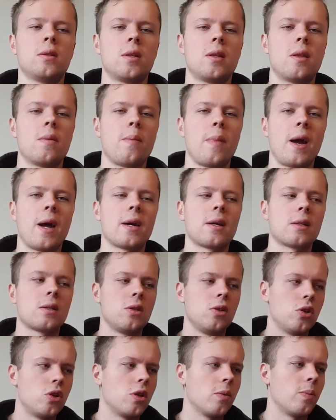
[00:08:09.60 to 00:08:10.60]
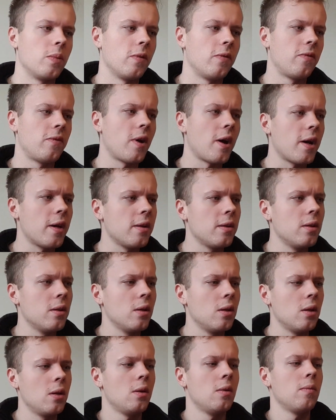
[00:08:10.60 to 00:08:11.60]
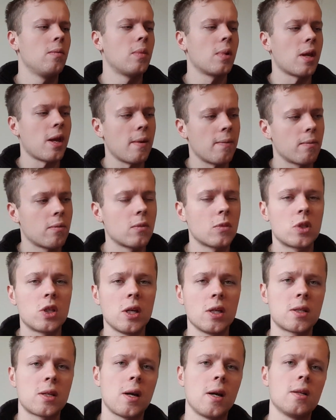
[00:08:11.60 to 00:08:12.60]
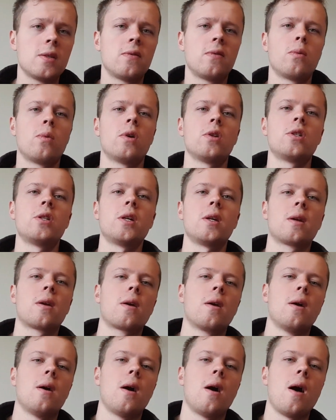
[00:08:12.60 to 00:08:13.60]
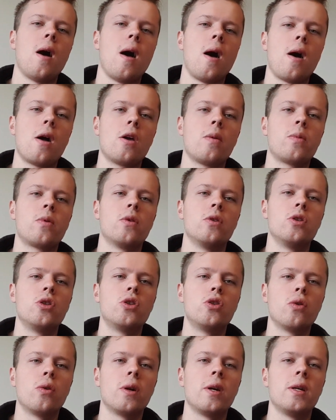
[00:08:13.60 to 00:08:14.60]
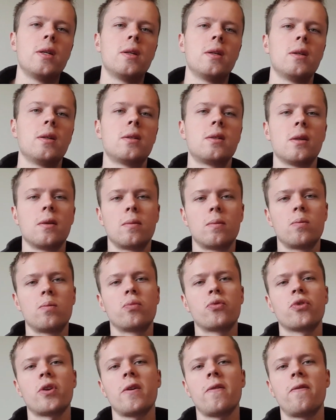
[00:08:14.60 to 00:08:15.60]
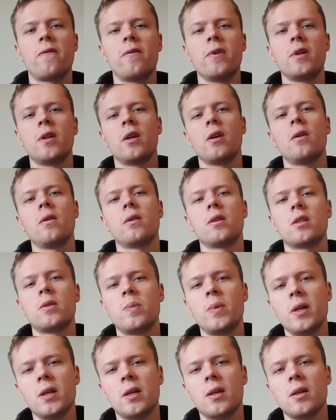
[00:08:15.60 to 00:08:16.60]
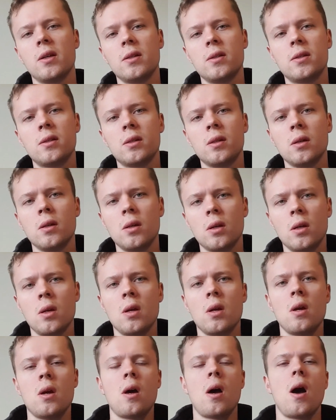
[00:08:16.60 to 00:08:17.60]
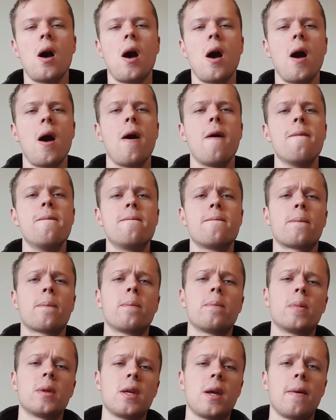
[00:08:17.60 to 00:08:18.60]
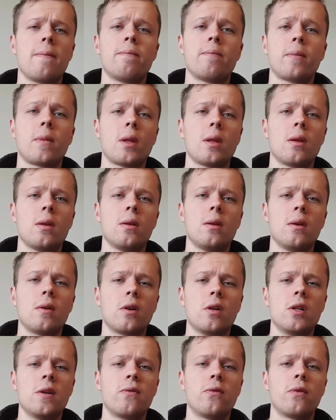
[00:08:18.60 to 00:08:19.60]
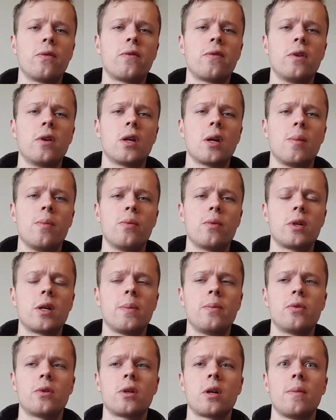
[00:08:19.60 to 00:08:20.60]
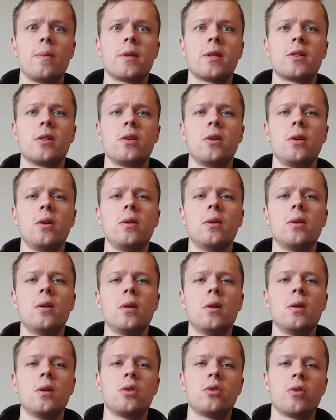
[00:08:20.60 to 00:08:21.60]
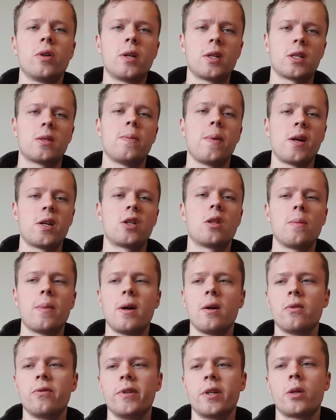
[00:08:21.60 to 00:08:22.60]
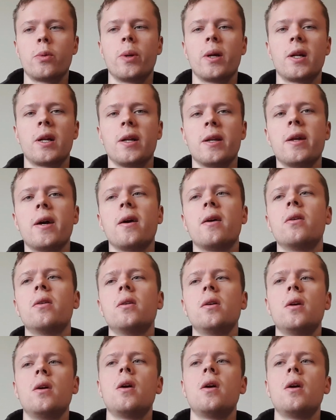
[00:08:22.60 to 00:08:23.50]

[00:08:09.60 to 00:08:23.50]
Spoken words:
the max, you should be fine. But yeah, cheers guys for watching. I hope you enjoyed. It's a brief video on the speakers. But yeah, we've got another couple coming soon. Trying to smash them out really quickly now.